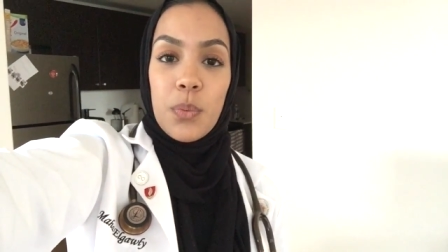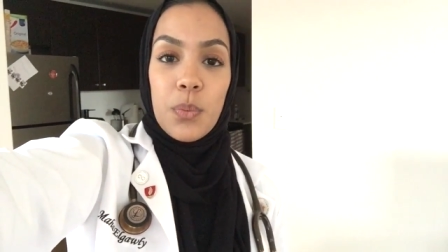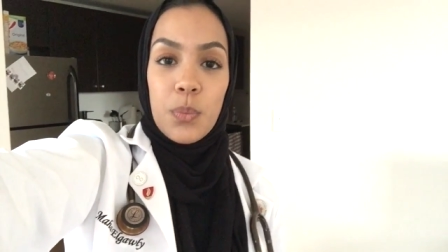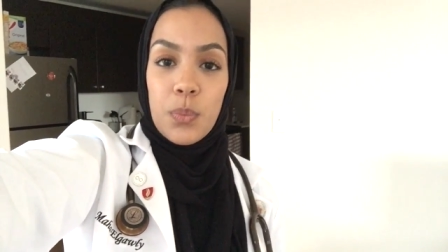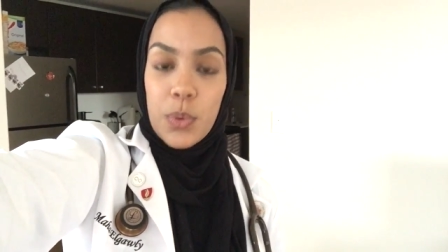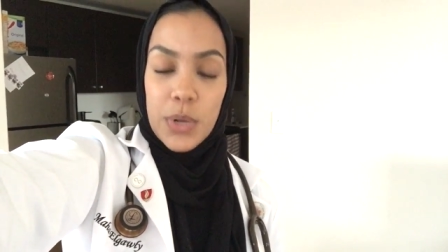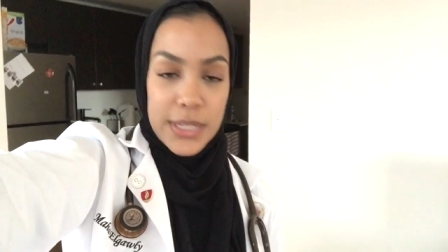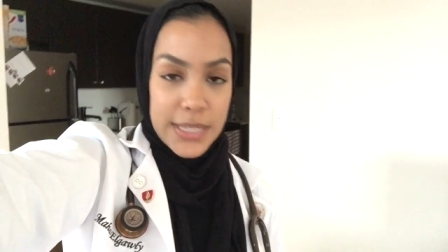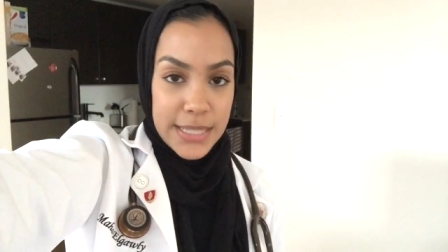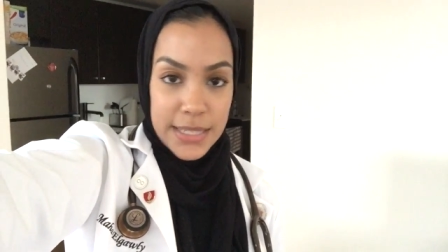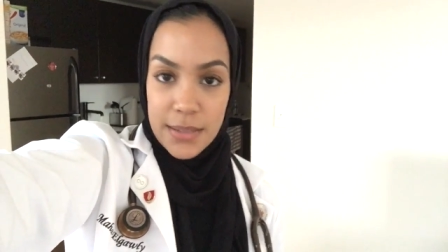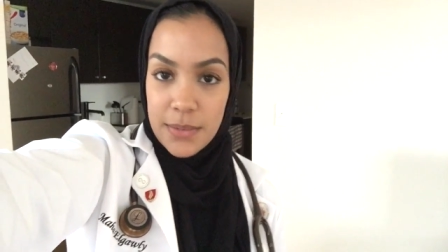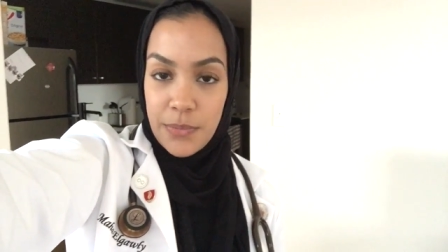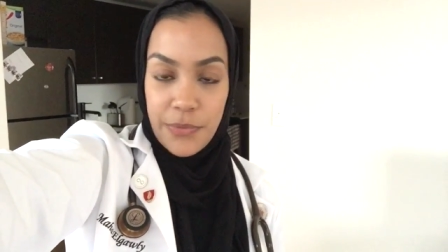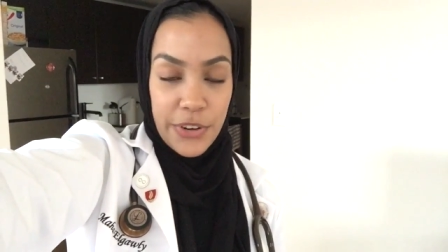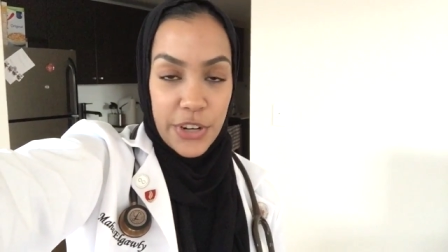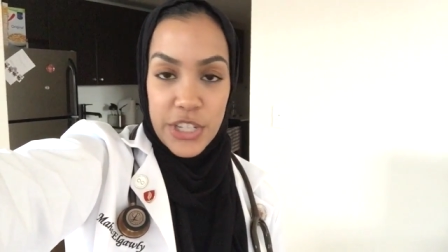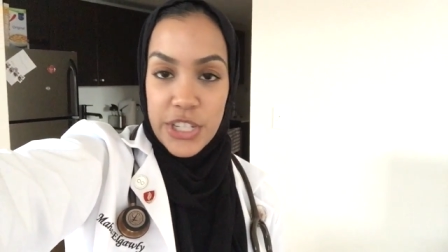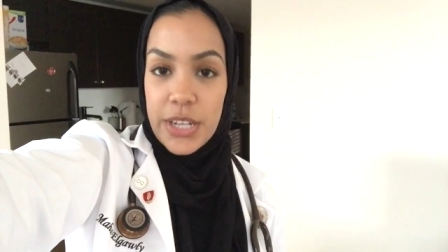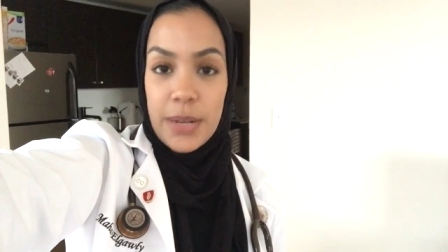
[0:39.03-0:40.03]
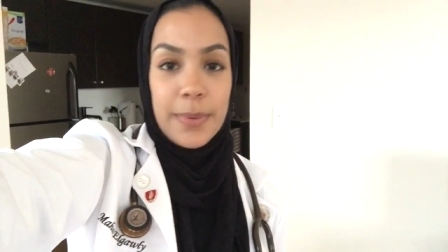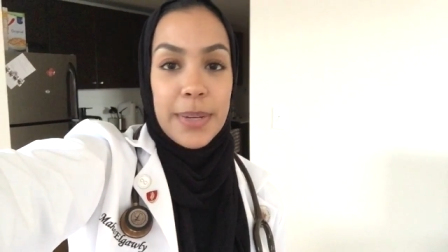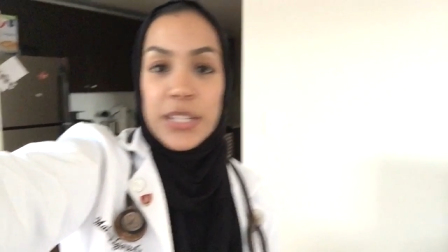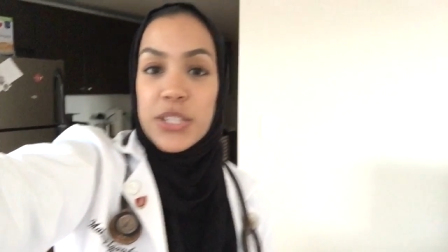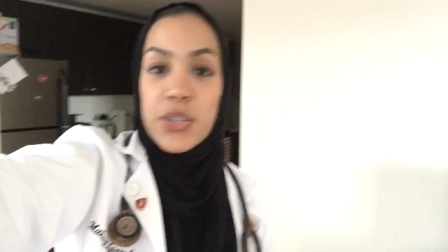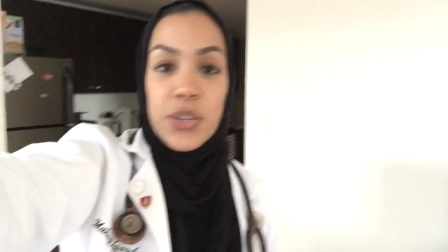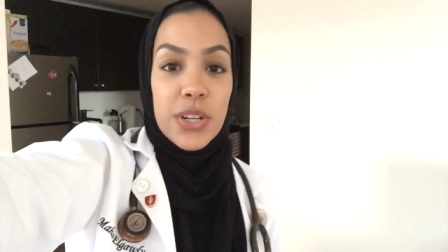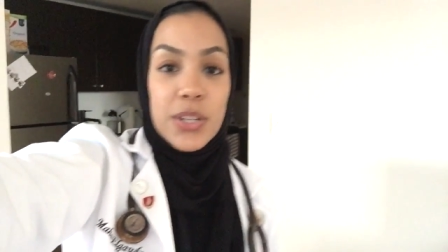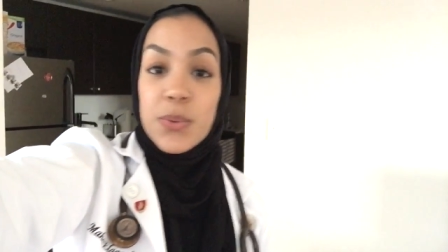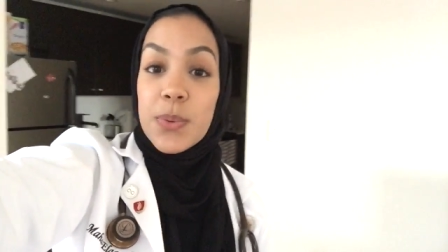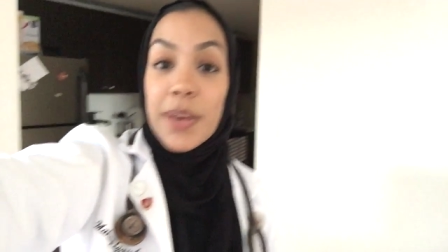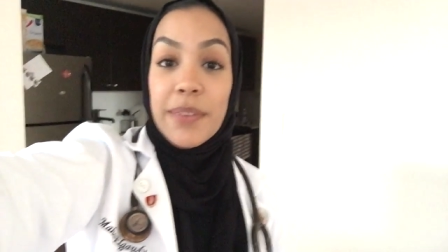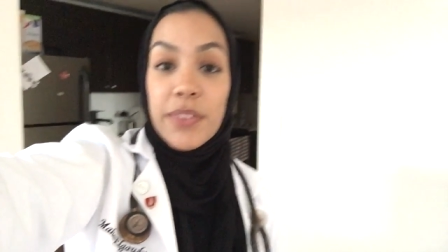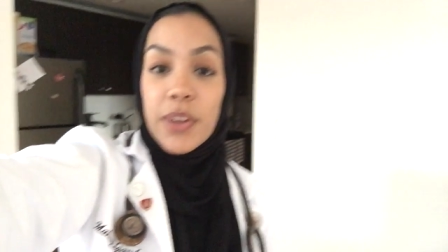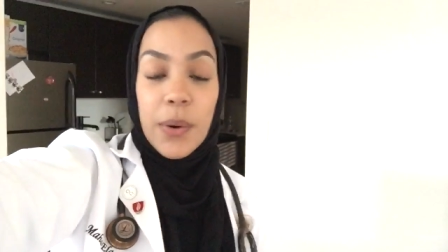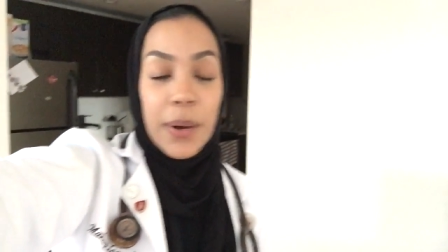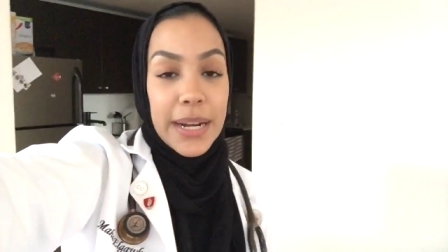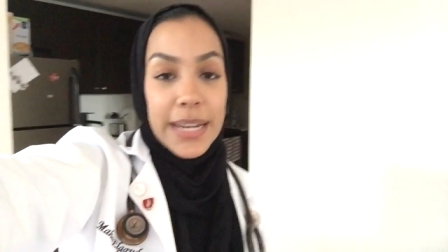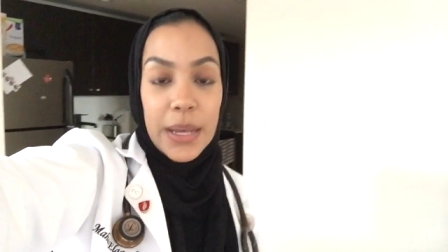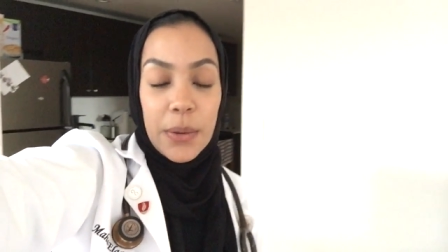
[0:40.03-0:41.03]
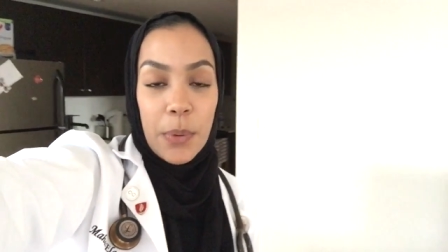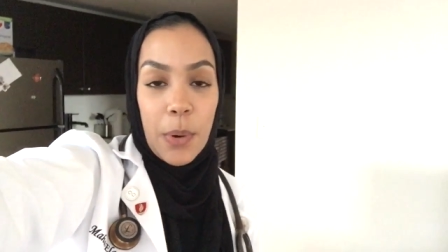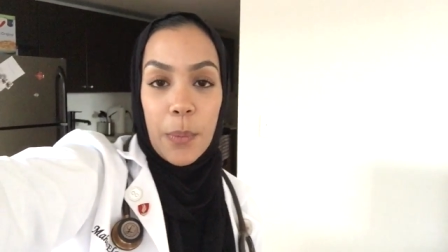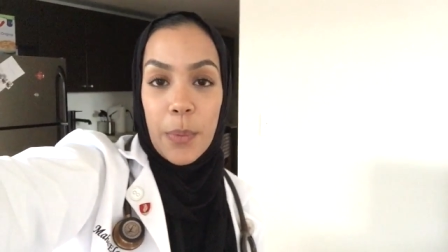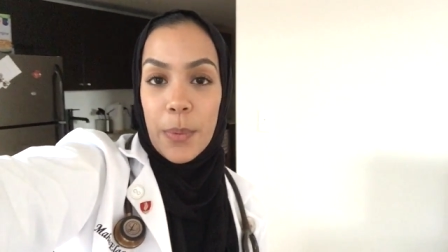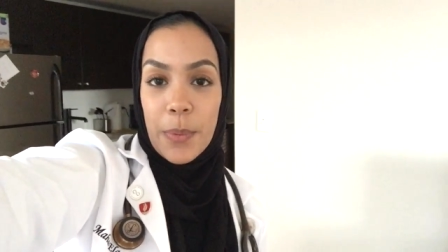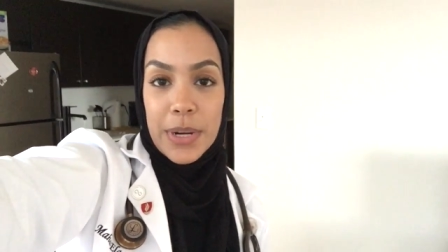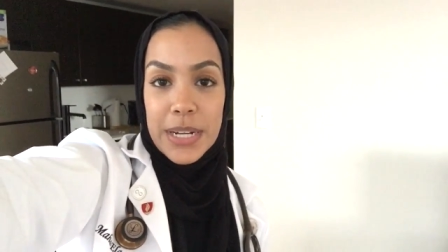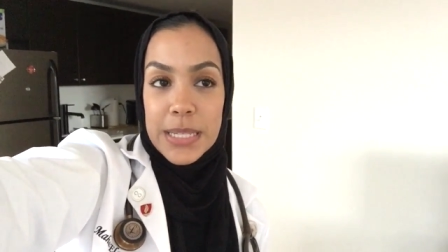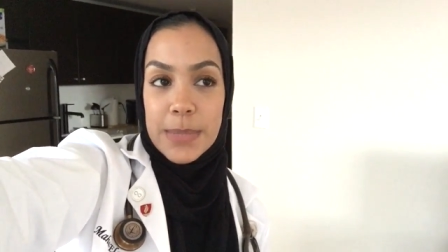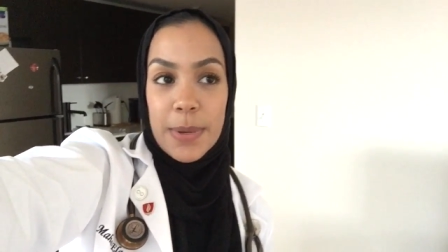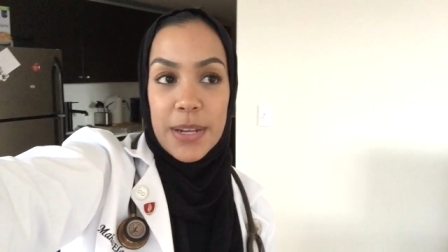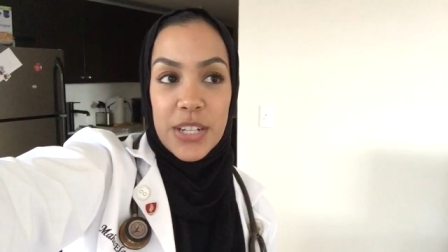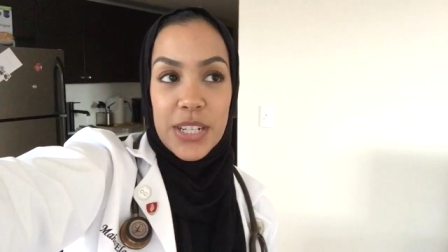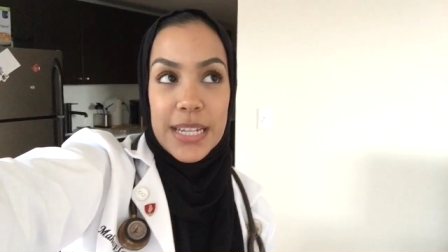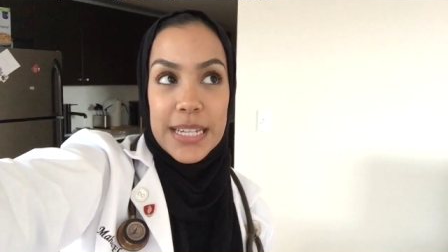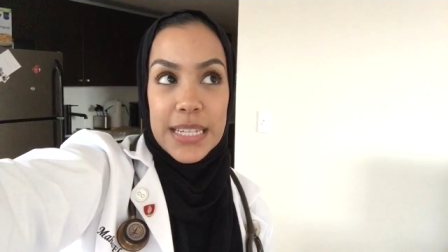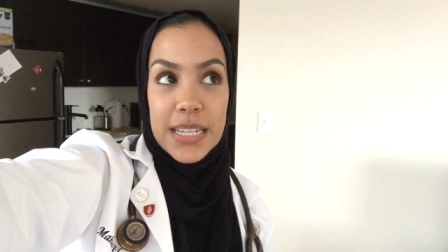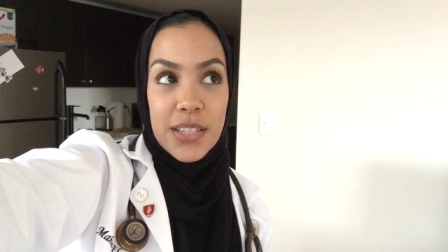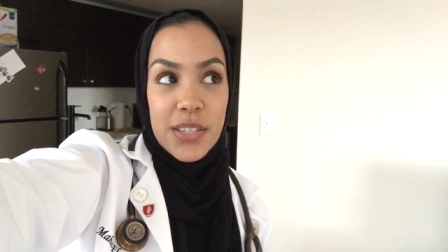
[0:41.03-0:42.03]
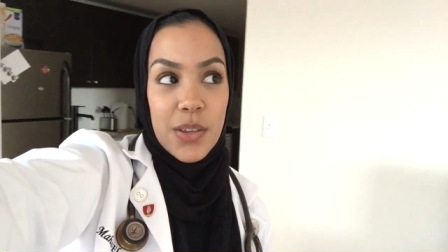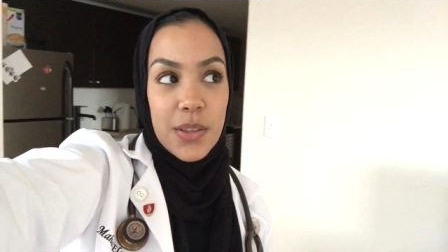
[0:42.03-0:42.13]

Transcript: we're first year med students. We have no idea what we want to specialize in.